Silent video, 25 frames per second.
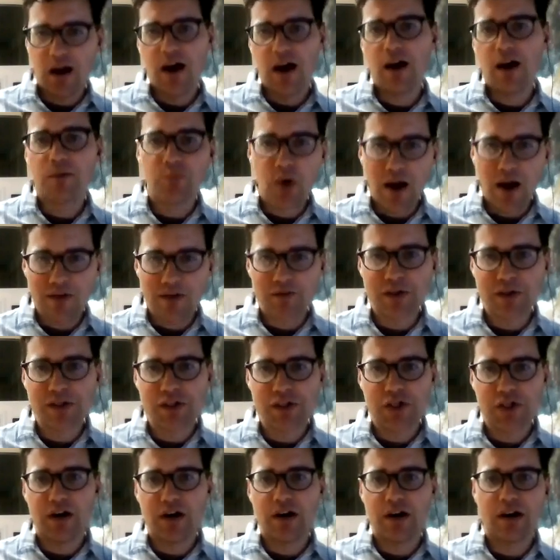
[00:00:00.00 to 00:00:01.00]
profit
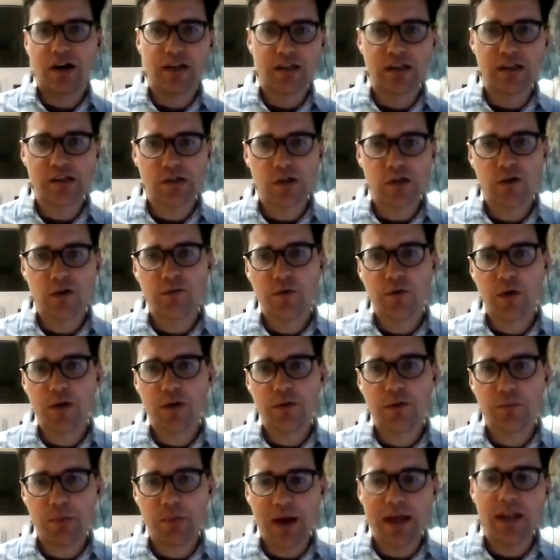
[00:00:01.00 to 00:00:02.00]
sharing and so
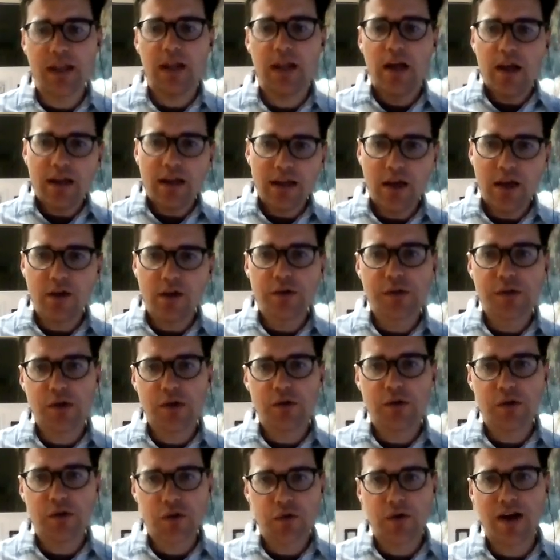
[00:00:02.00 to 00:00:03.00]
forth. But
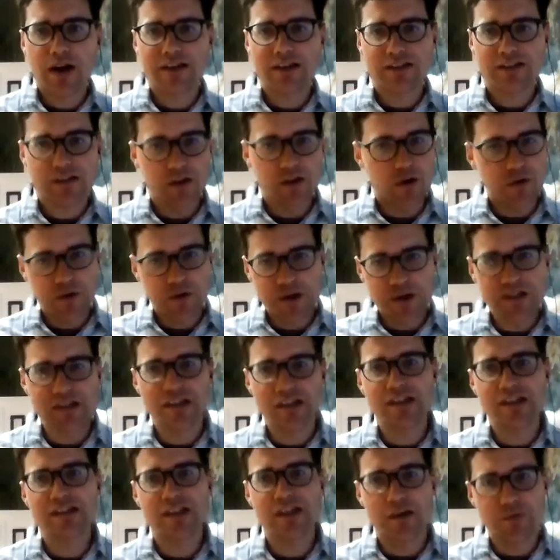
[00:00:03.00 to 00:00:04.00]
Kelso stressed, this
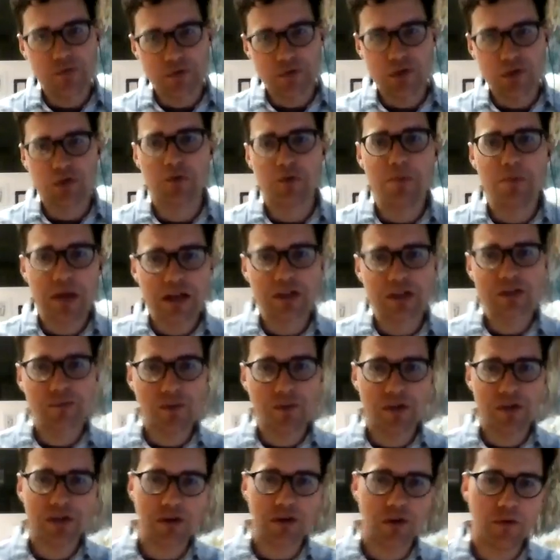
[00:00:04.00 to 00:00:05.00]
is a tremendous
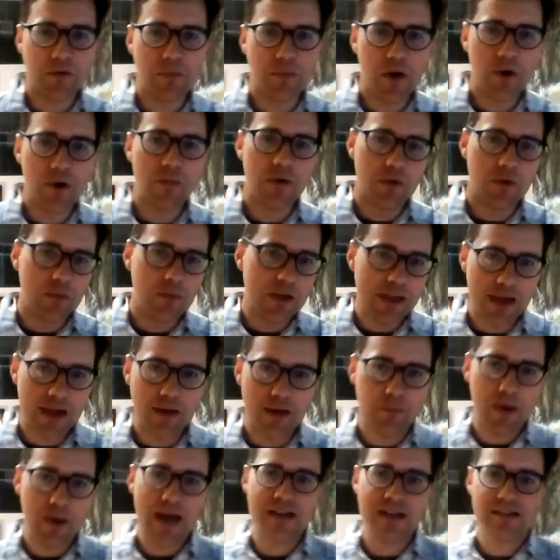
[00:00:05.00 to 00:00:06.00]
political moment. We
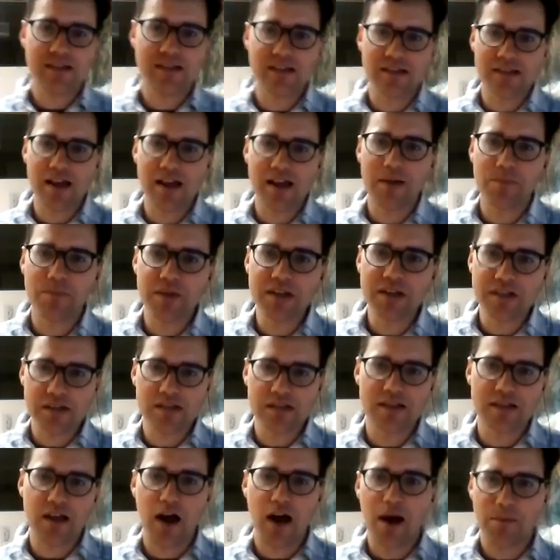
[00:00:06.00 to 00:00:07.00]
can't pass this up. This
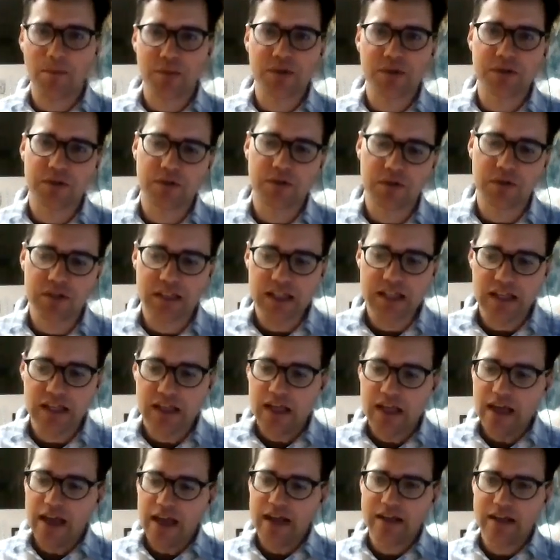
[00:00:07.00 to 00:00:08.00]
is the opportunity.
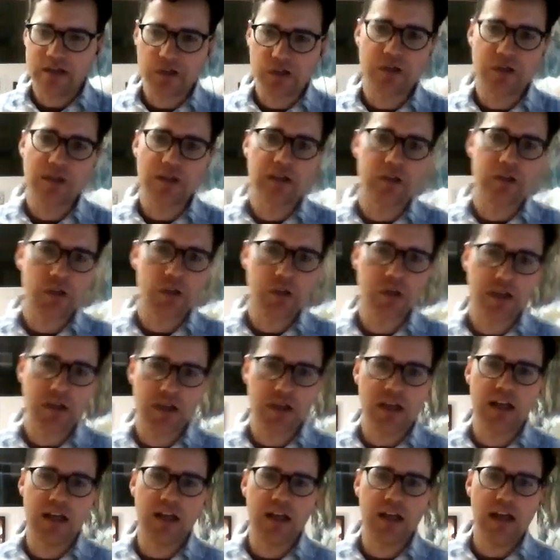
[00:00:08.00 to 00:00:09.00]
And so they took
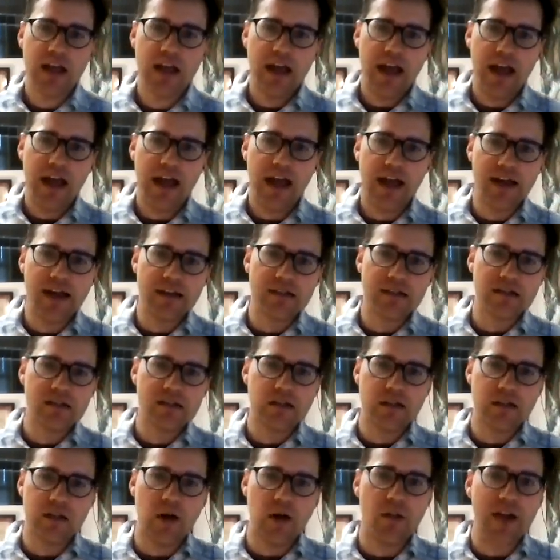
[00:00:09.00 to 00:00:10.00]
it. And,
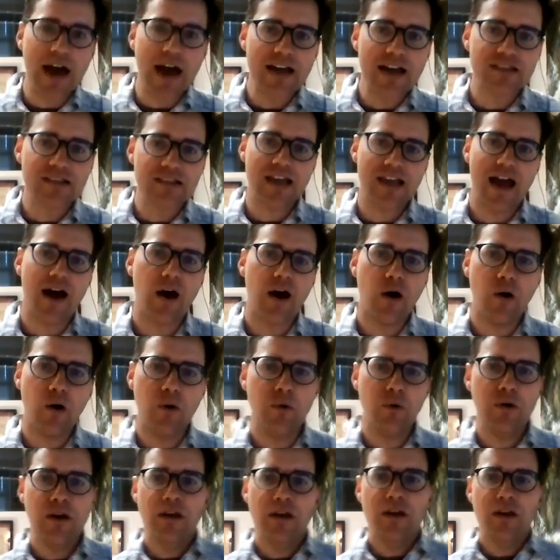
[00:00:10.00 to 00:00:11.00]
that's
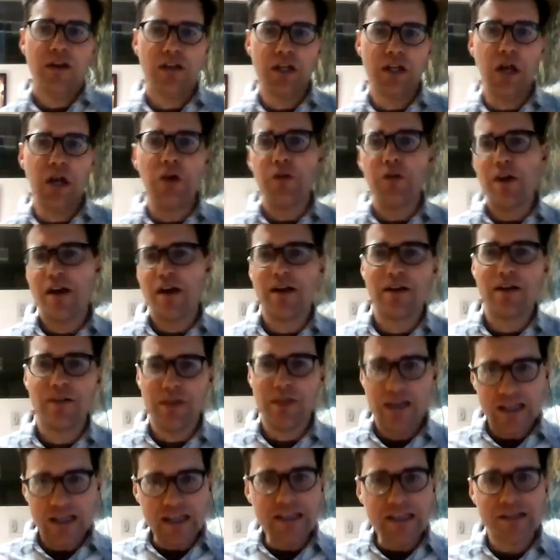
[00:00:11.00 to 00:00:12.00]
how,
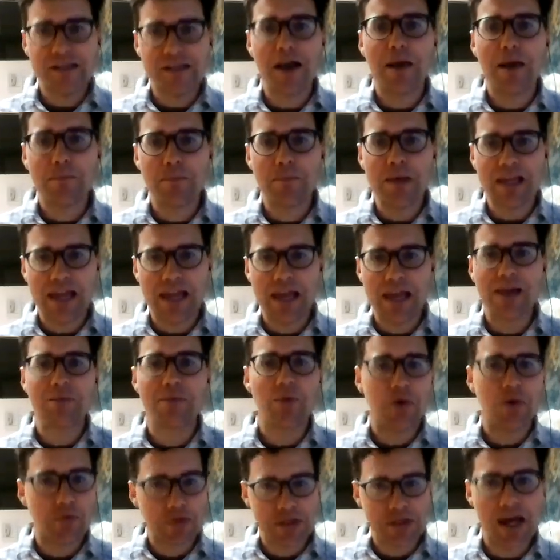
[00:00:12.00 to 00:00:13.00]
the ESOP became
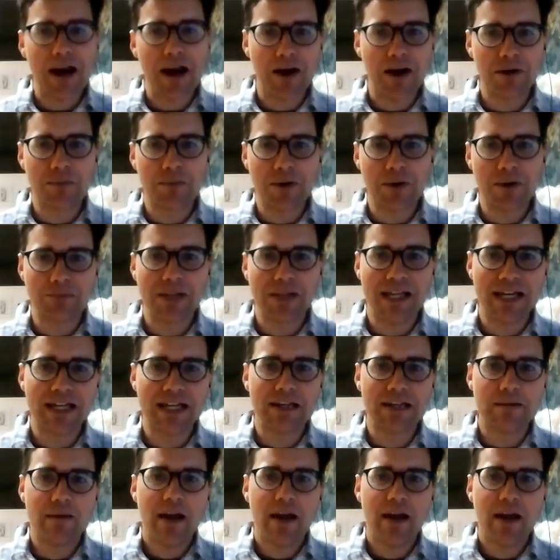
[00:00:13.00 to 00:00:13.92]
a retirement plan